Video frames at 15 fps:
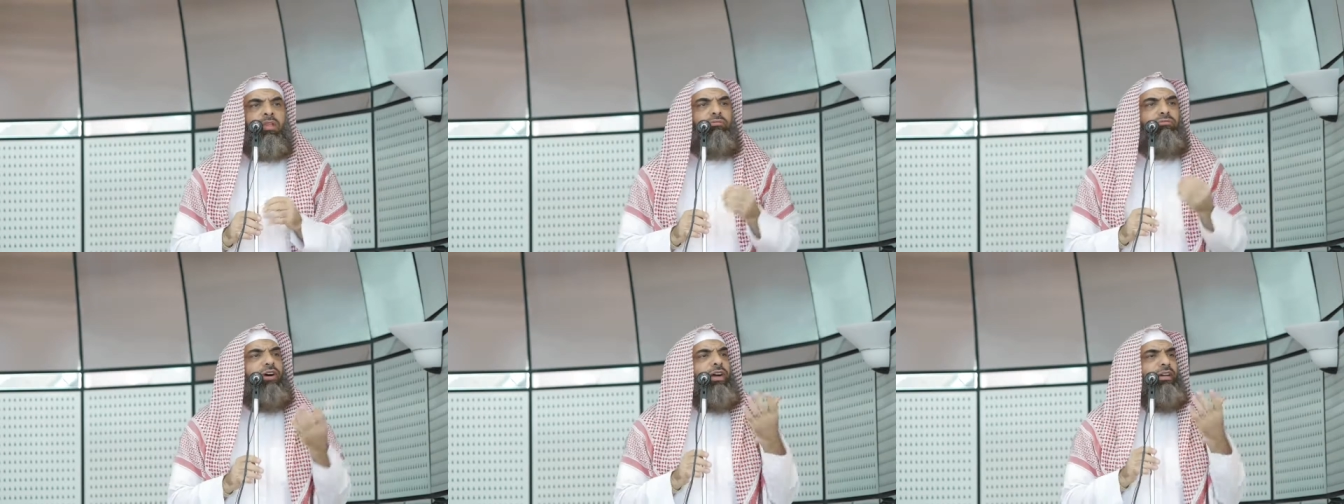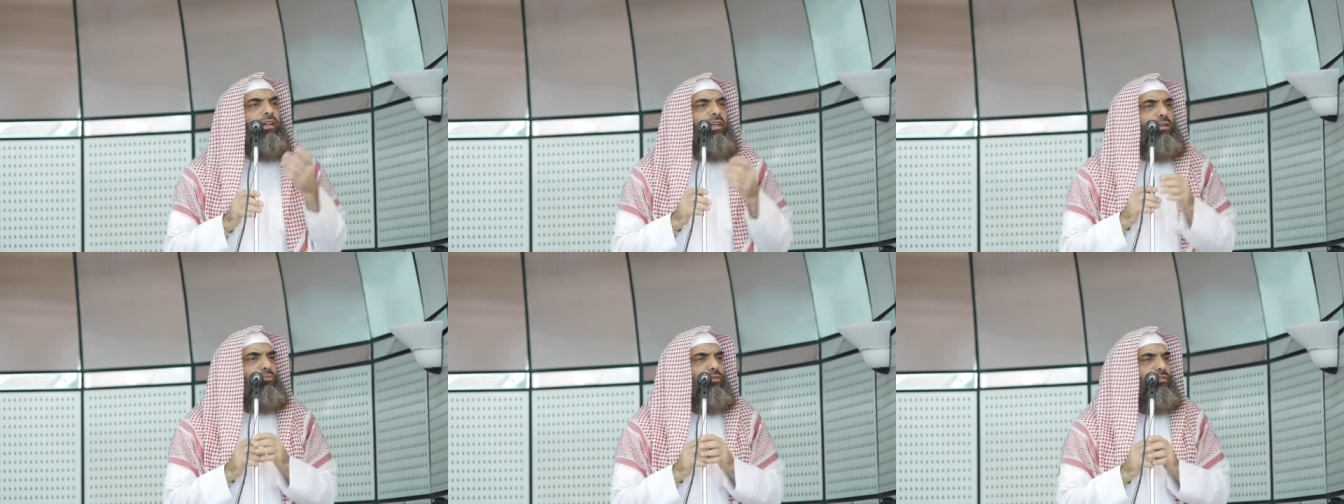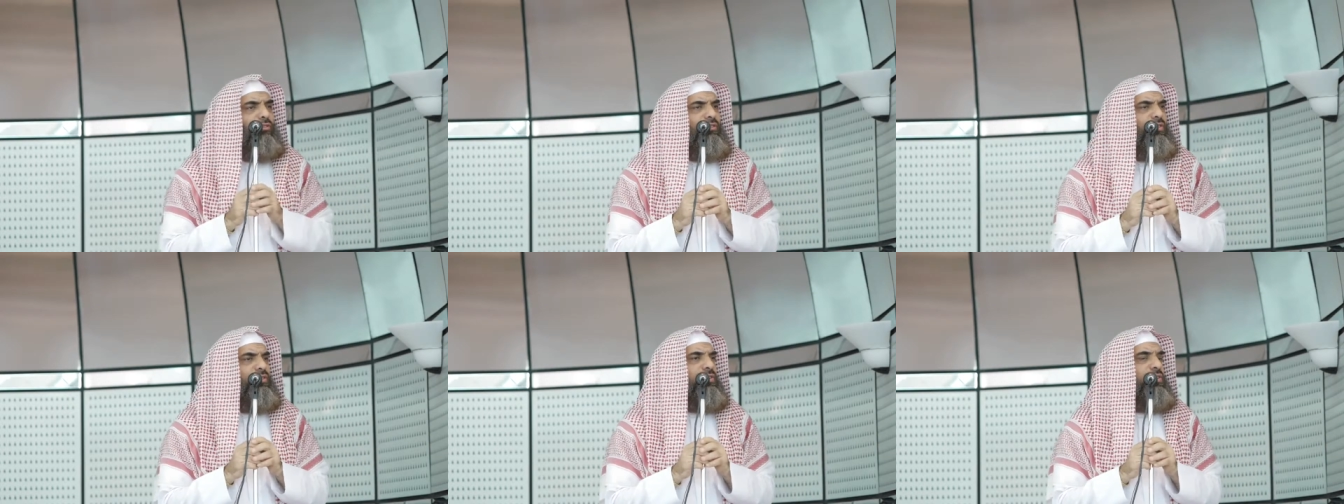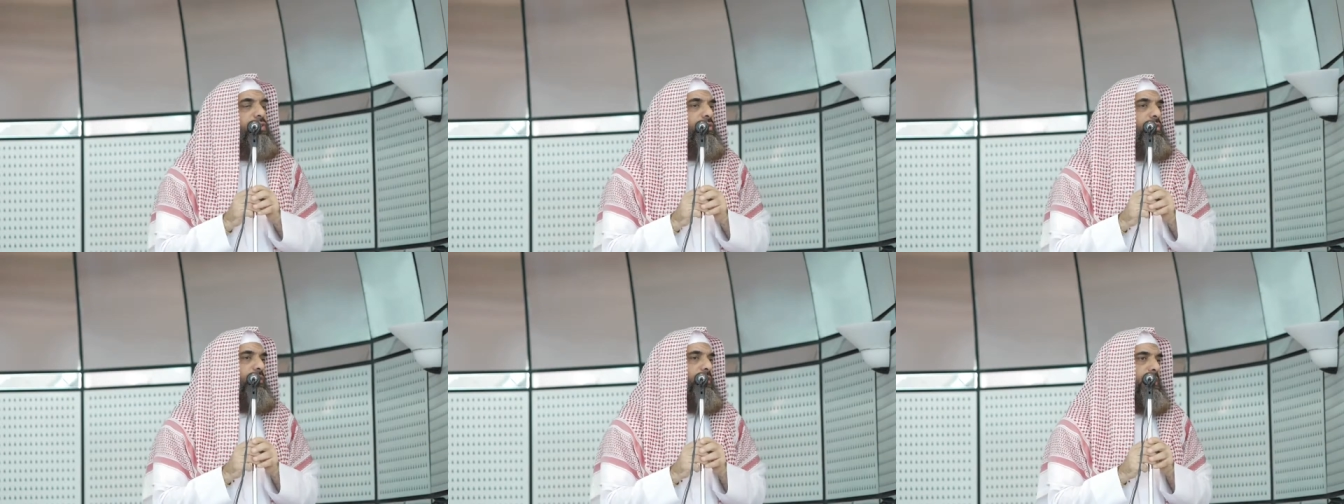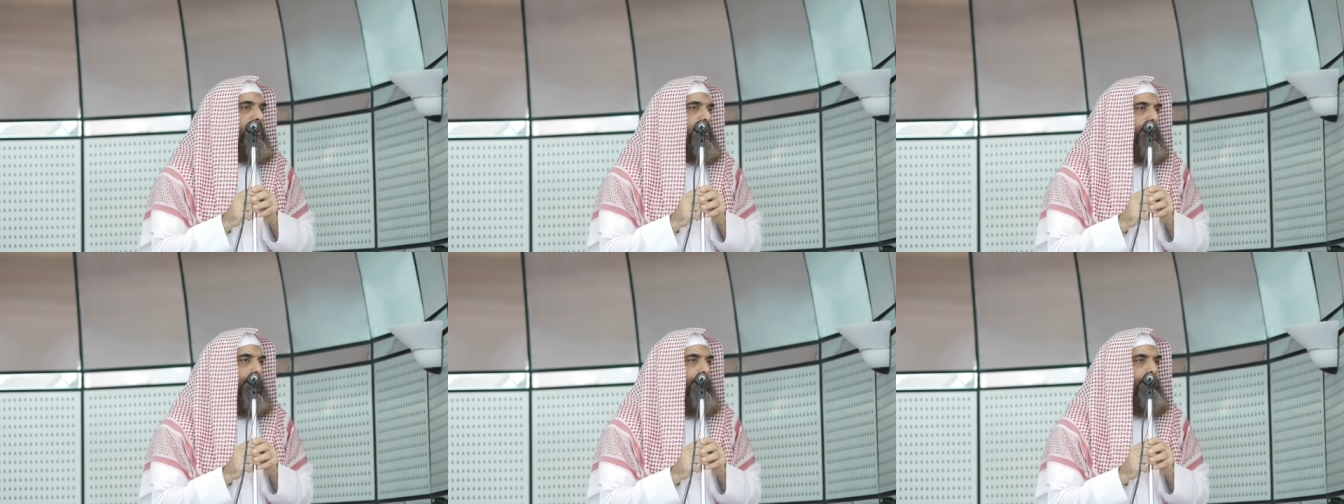Finally, brothers and
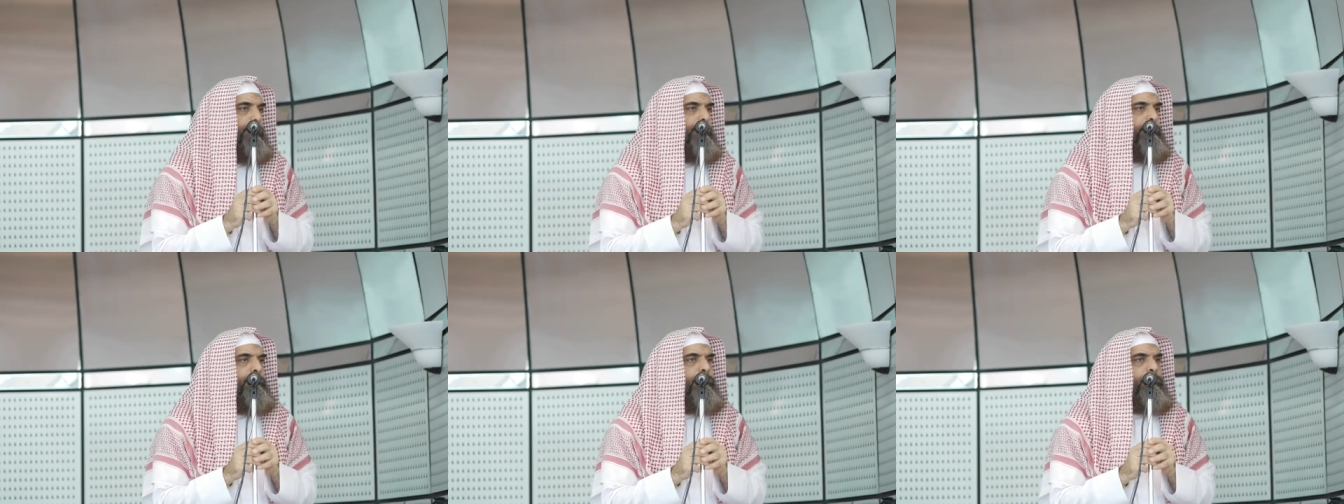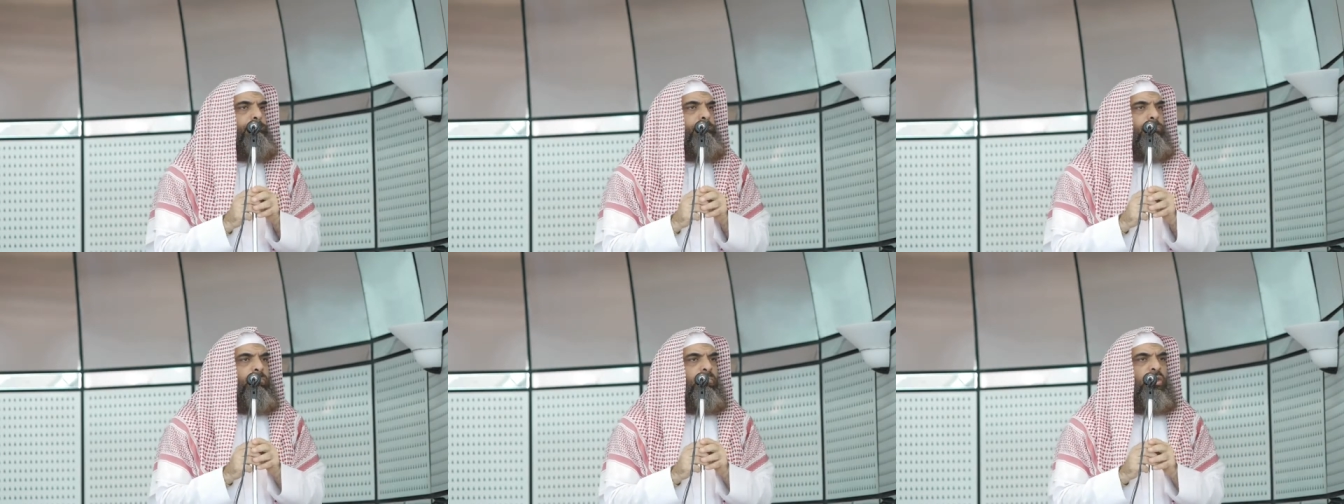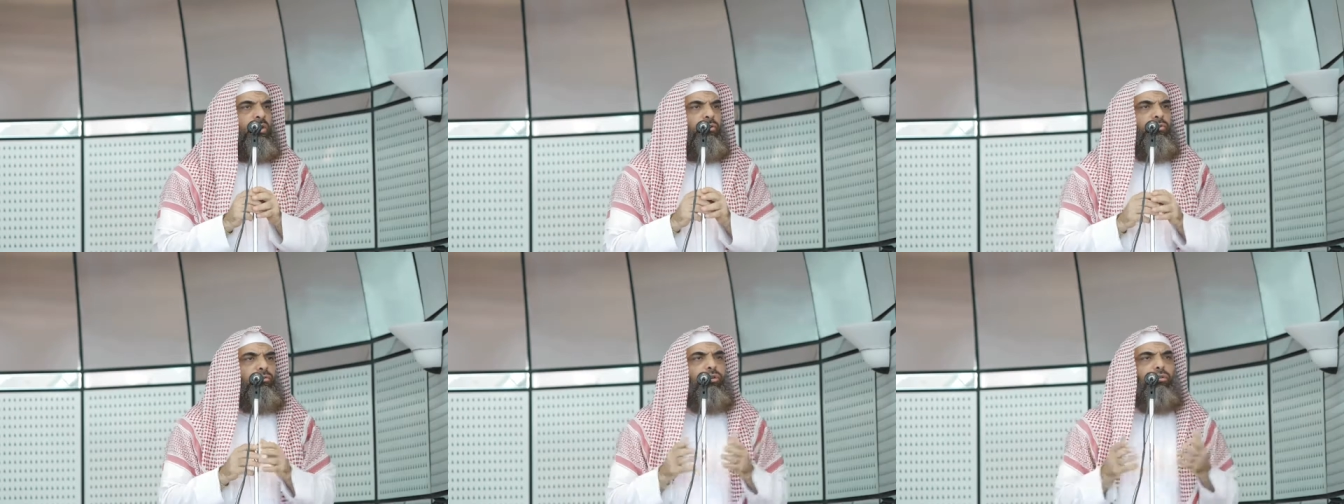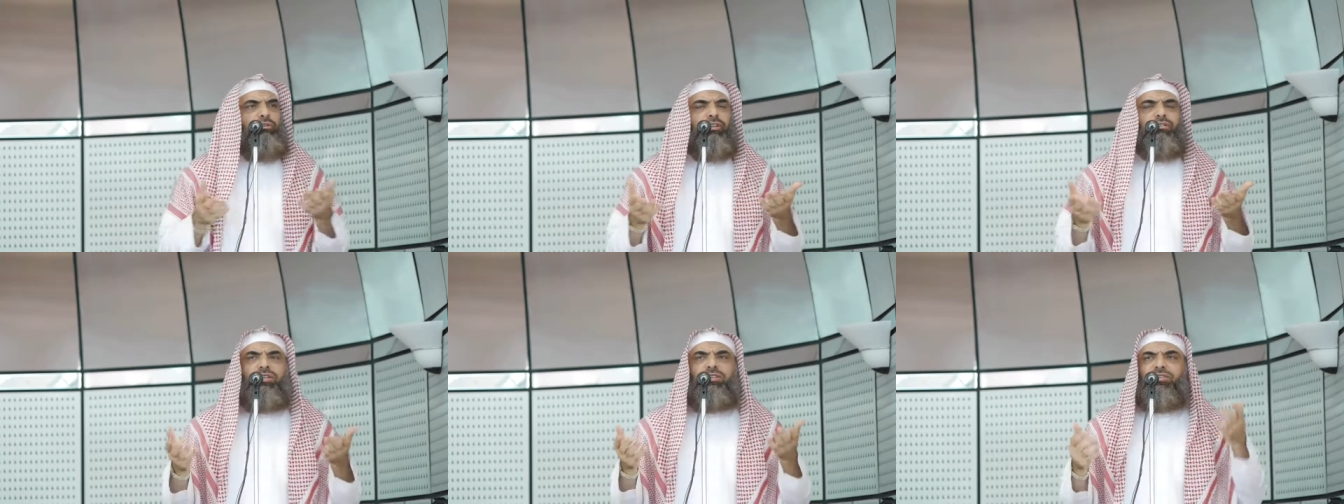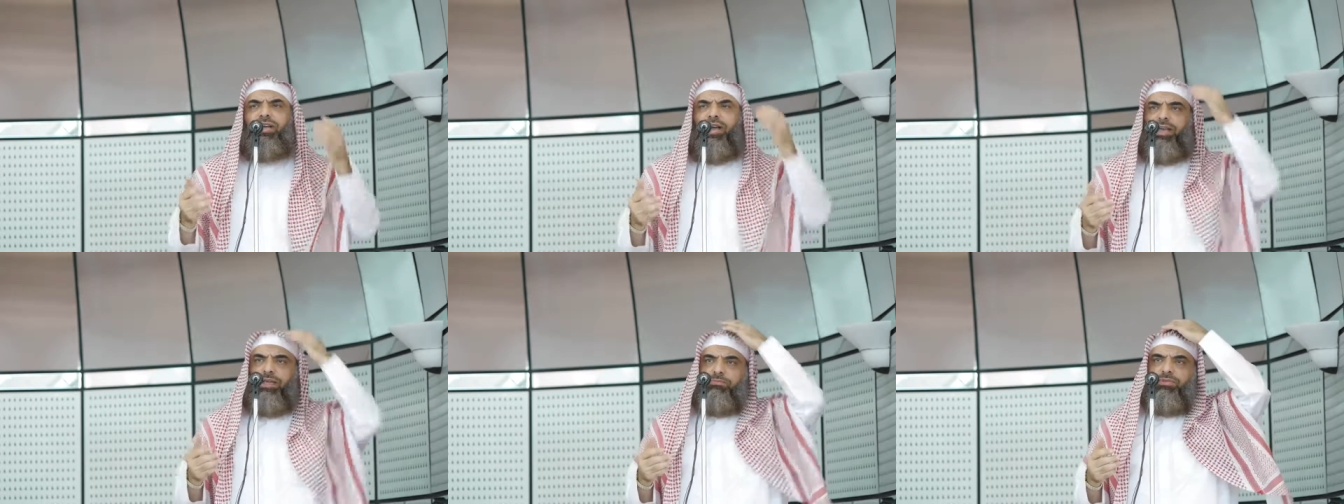sisters, during these
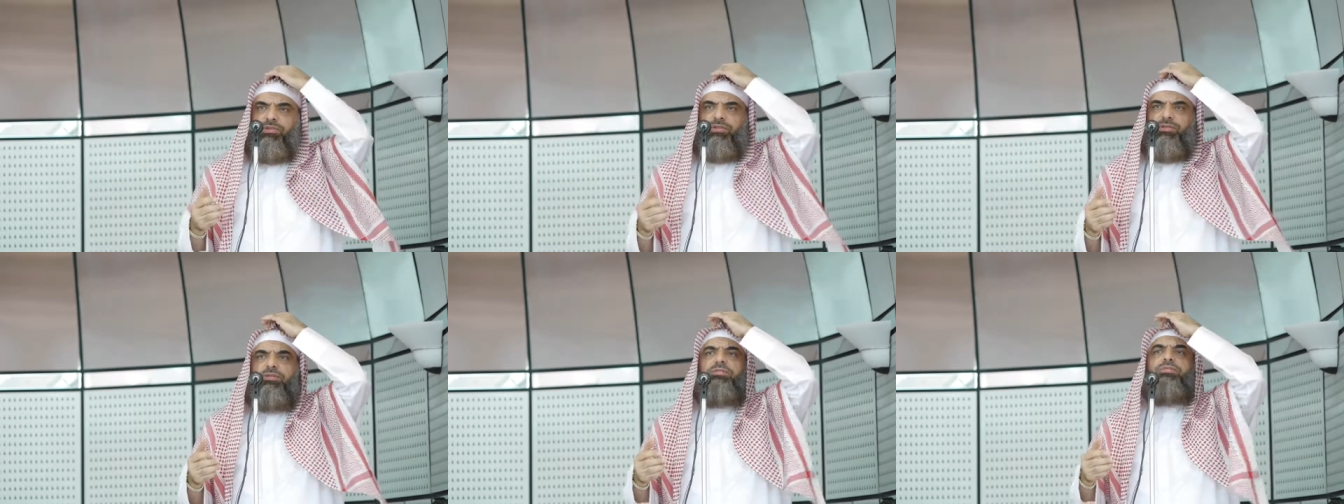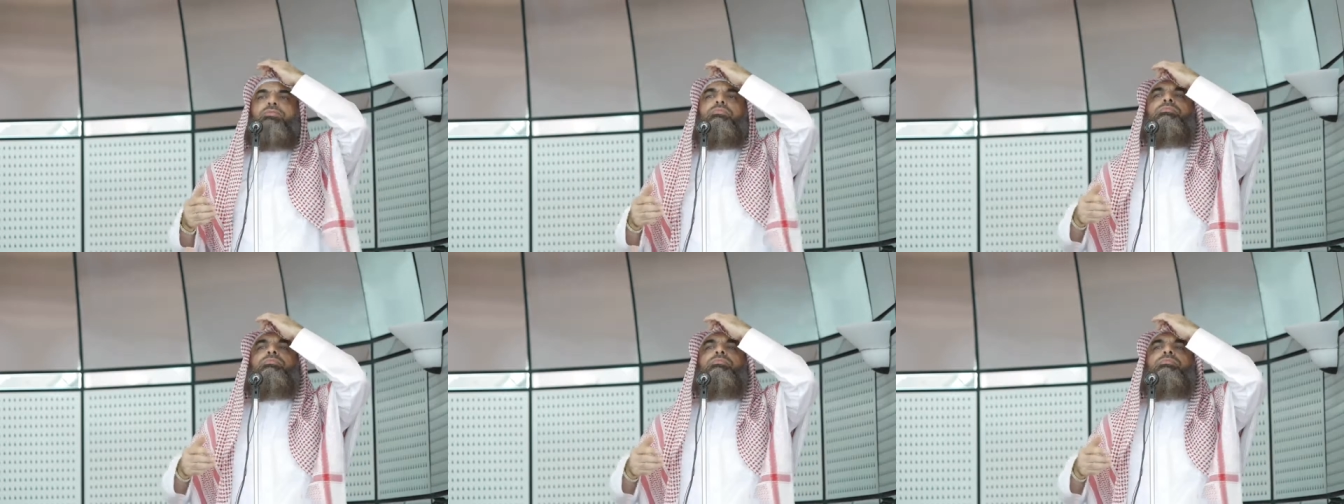times,